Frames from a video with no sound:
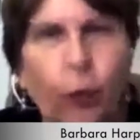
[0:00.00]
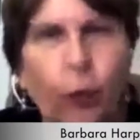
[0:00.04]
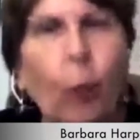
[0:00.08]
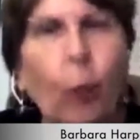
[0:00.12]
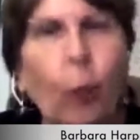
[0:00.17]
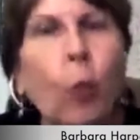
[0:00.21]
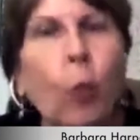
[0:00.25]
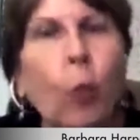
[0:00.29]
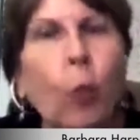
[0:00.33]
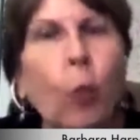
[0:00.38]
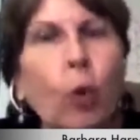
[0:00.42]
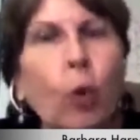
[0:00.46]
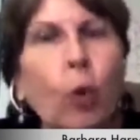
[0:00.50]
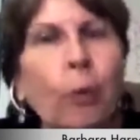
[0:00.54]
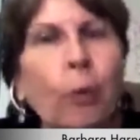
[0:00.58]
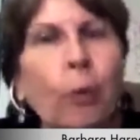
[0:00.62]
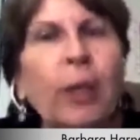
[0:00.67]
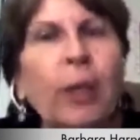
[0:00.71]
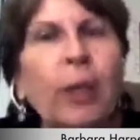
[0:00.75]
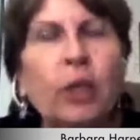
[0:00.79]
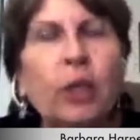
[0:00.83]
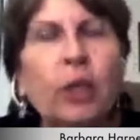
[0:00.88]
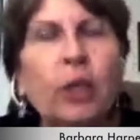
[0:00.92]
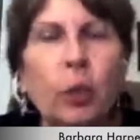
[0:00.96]
from
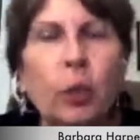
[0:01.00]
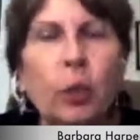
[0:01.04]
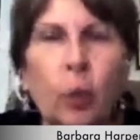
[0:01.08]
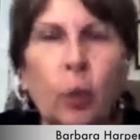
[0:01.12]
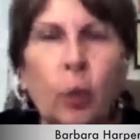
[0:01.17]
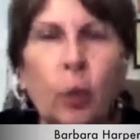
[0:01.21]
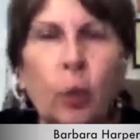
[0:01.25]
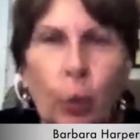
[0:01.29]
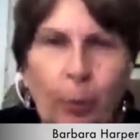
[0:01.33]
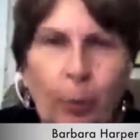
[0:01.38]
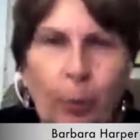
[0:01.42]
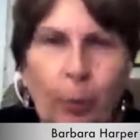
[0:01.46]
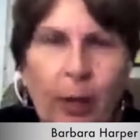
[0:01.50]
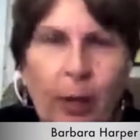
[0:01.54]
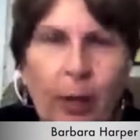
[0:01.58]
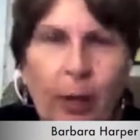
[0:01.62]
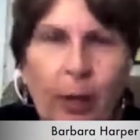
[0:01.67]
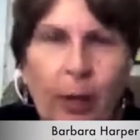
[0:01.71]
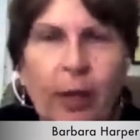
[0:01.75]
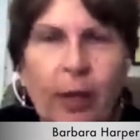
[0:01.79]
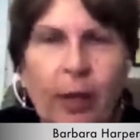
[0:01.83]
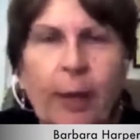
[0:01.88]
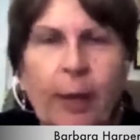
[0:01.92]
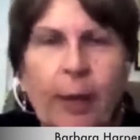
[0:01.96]
womb to room.
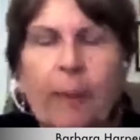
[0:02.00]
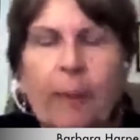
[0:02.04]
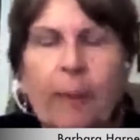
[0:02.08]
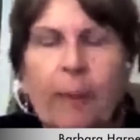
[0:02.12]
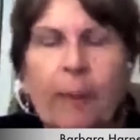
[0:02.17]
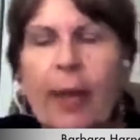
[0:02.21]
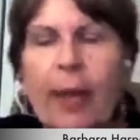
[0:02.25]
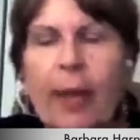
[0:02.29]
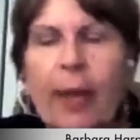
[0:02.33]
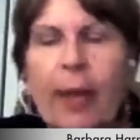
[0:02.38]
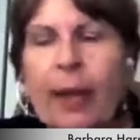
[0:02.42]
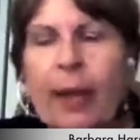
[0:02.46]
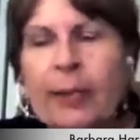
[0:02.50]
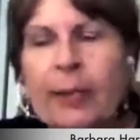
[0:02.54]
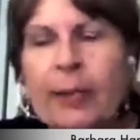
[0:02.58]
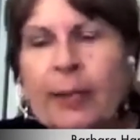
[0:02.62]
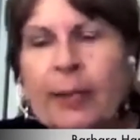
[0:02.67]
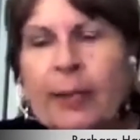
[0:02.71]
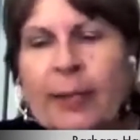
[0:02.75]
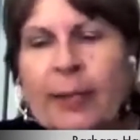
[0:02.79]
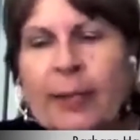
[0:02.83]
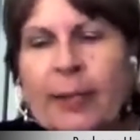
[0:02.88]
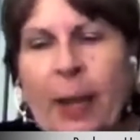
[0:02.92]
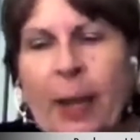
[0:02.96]

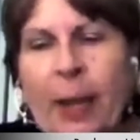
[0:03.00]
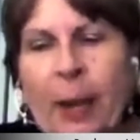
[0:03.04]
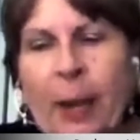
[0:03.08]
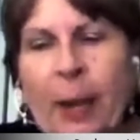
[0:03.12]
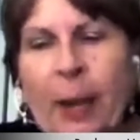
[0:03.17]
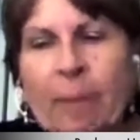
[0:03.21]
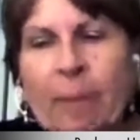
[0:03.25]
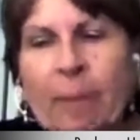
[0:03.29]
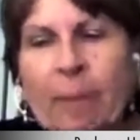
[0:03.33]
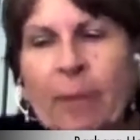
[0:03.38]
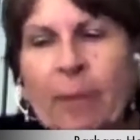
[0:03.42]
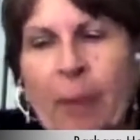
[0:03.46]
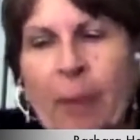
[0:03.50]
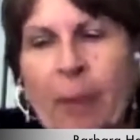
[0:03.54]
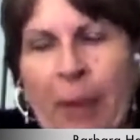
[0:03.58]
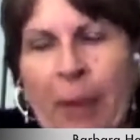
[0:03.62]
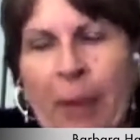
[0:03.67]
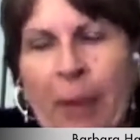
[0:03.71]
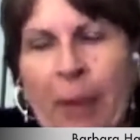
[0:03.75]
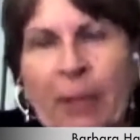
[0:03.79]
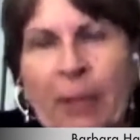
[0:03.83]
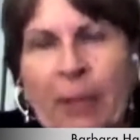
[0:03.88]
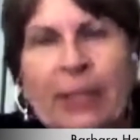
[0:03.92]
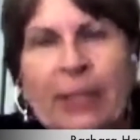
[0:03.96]
And the
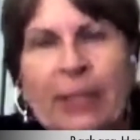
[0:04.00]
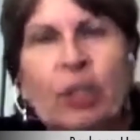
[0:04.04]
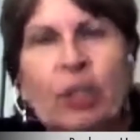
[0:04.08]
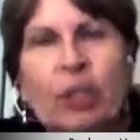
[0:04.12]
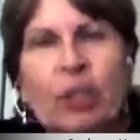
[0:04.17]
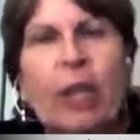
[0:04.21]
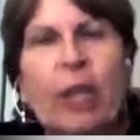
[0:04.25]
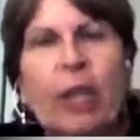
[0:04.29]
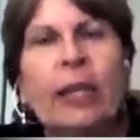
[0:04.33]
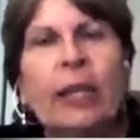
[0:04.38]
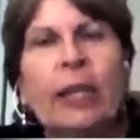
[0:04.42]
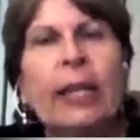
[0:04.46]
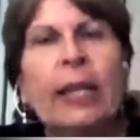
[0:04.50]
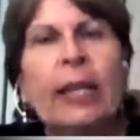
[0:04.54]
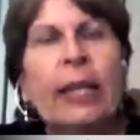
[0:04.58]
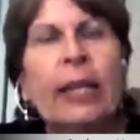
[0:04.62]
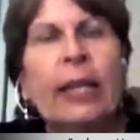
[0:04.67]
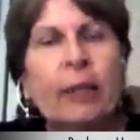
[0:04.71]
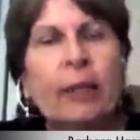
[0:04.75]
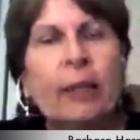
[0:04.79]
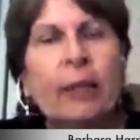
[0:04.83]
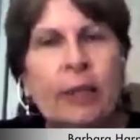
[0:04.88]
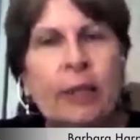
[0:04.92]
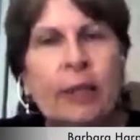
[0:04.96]
baby's gently
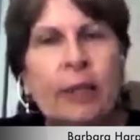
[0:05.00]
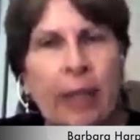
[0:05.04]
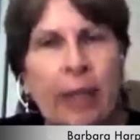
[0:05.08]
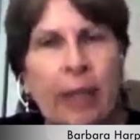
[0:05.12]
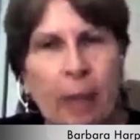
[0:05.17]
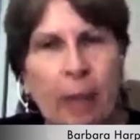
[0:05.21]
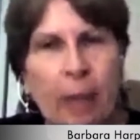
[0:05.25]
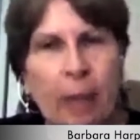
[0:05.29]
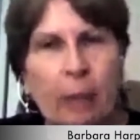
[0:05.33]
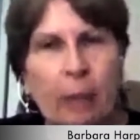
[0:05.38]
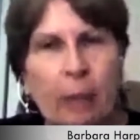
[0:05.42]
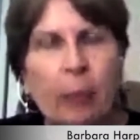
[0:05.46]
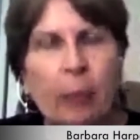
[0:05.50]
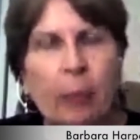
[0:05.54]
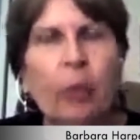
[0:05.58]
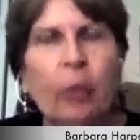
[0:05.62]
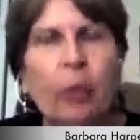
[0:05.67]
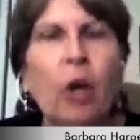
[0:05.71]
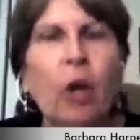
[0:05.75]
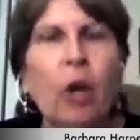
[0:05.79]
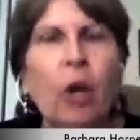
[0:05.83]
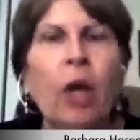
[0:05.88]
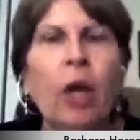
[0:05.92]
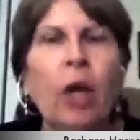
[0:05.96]
lifted up and
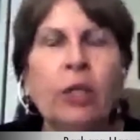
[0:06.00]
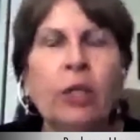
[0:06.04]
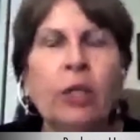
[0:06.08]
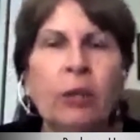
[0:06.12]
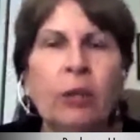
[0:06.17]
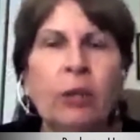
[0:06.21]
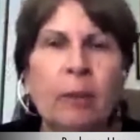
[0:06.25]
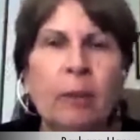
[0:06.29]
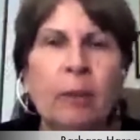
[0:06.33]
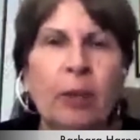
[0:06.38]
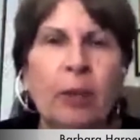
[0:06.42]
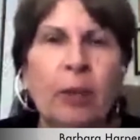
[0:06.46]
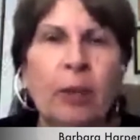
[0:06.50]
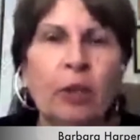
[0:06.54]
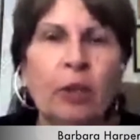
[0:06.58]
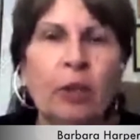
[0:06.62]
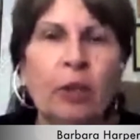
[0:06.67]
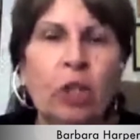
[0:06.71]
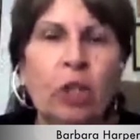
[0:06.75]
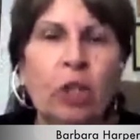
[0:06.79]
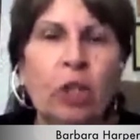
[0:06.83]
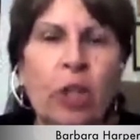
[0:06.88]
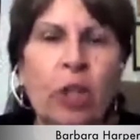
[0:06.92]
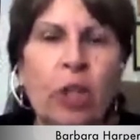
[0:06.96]
put onto the
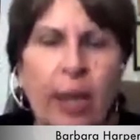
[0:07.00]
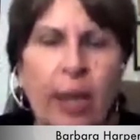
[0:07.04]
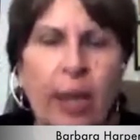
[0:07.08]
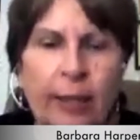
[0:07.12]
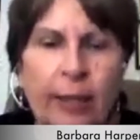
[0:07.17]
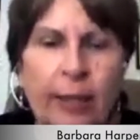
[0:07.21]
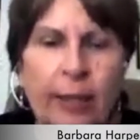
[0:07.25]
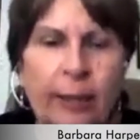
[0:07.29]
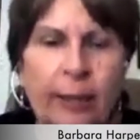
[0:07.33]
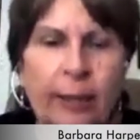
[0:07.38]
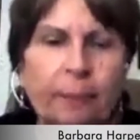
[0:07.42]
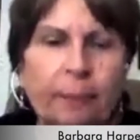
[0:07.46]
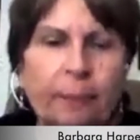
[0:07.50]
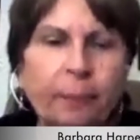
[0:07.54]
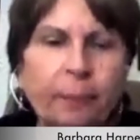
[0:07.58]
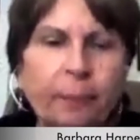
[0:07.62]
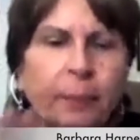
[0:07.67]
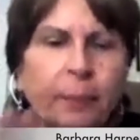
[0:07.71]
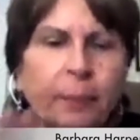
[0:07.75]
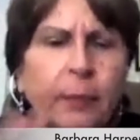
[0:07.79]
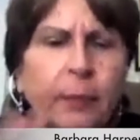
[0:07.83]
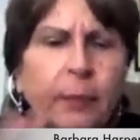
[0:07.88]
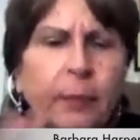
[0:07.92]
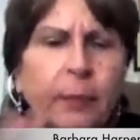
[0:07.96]
mother's chest.
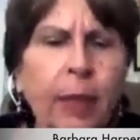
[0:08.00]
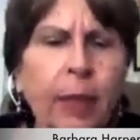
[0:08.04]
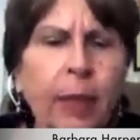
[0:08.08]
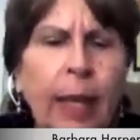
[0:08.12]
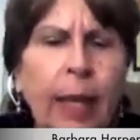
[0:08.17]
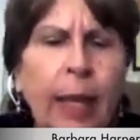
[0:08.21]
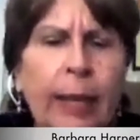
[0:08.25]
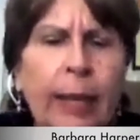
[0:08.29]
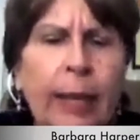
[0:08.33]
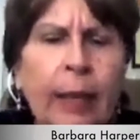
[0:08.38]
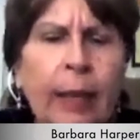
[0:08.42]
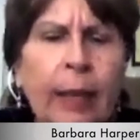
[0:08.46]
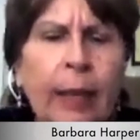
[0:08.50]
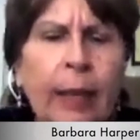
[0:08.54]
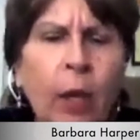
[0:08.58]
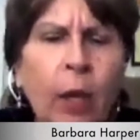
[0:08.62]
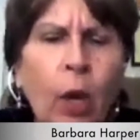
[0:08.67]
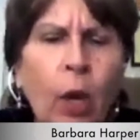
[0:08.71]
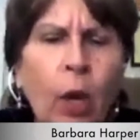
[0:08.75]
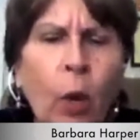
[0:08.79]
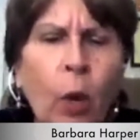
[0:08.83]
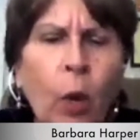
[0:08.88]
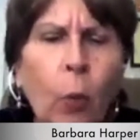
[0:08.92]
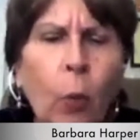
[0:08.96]
And
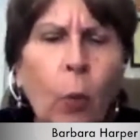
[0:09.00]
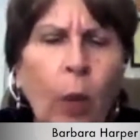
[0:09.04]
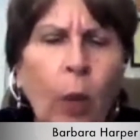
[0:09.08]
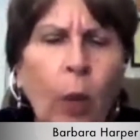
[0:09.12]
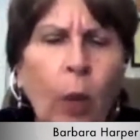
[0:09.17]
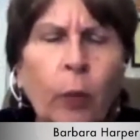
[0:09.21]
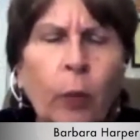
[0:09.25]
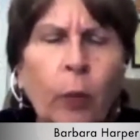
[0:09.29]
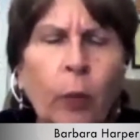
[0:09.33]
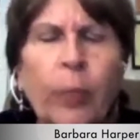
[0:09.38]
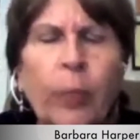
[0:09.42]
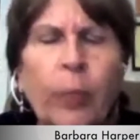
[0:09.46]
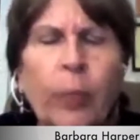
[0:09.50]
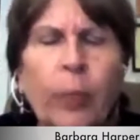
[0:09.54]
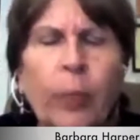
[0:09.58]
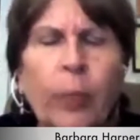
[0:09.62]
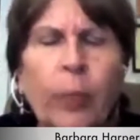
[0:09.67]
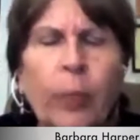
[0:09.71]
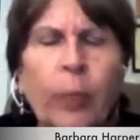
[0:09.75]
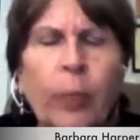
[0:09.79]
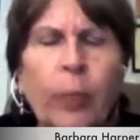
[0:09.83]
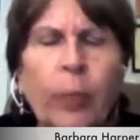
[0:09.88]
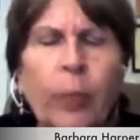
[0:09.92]
what we